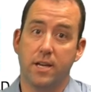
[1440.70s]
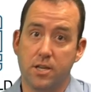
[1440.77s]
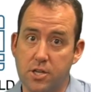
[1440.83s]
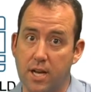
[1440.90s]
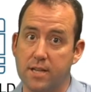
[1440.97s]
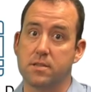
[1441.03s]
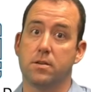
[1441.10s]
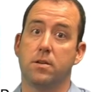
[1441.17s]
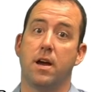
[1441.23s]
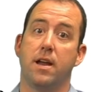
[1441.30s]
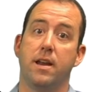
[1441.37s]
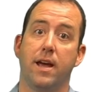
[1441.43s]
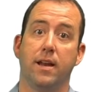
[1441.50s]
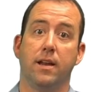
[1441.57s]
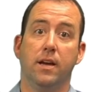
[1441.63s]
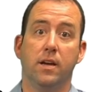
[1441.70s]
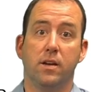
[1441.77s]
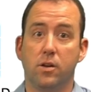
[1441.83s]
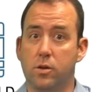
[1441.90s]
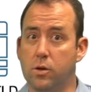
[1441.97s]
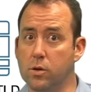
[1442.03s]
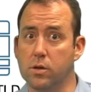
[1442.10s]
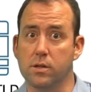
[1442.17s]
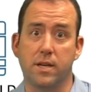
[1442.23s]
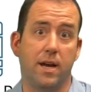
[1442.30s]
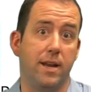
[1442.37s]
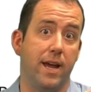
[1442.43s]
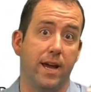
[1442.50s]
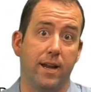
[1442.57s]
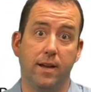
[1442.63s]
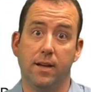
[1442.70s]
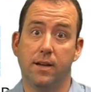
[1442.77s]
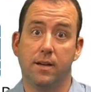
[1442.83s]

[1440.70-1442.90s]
Schetzler.net, Google.net,